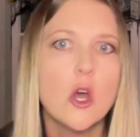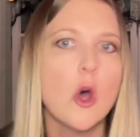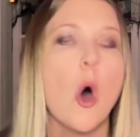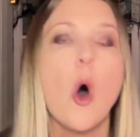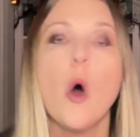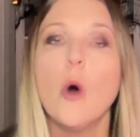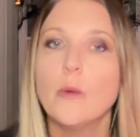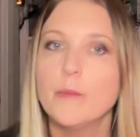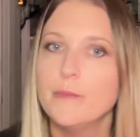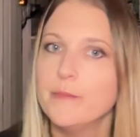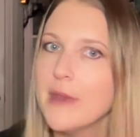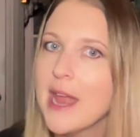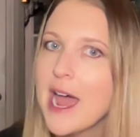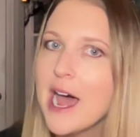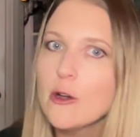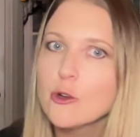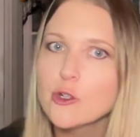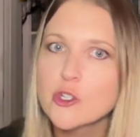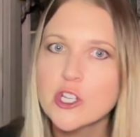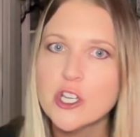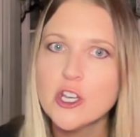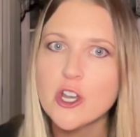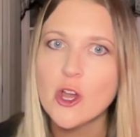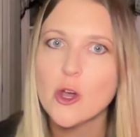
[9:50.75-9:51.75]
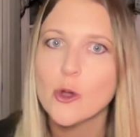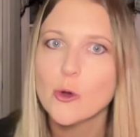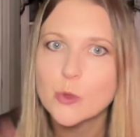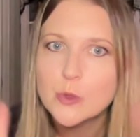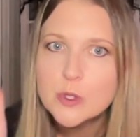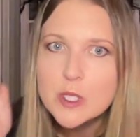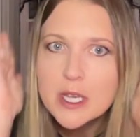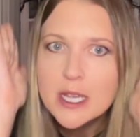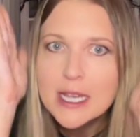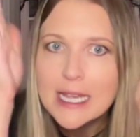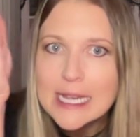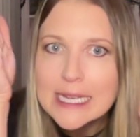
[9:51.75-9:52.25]
Oh, now she
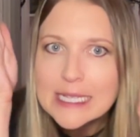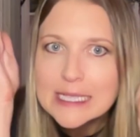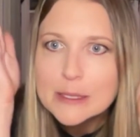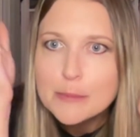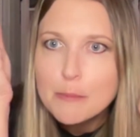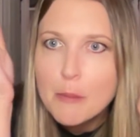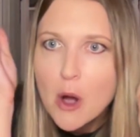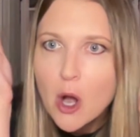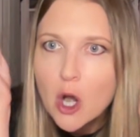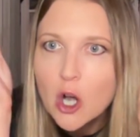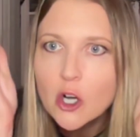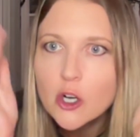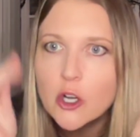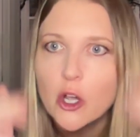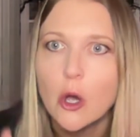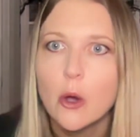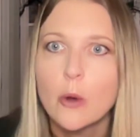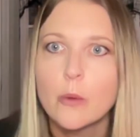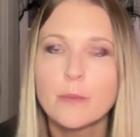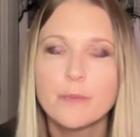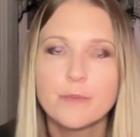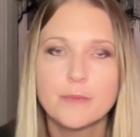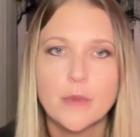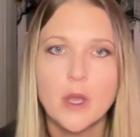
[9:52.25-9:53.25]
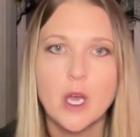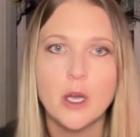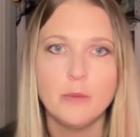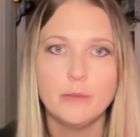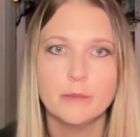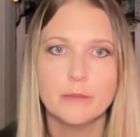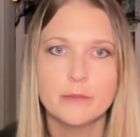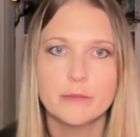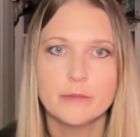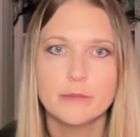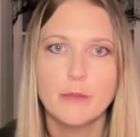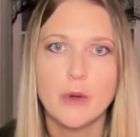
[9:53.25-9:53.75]
knows it's Margot. Oh,
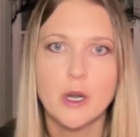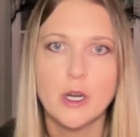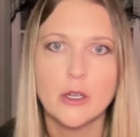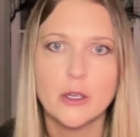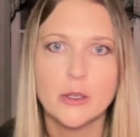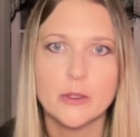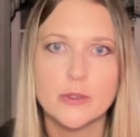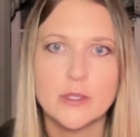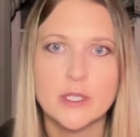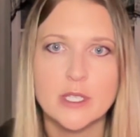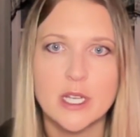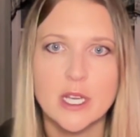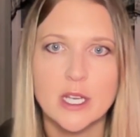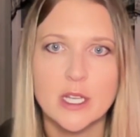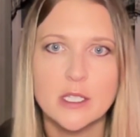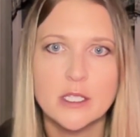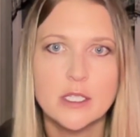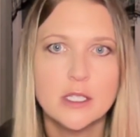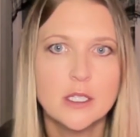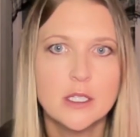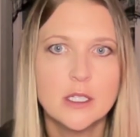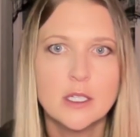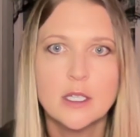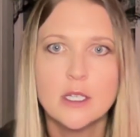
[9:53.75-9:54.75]
Margot's dead.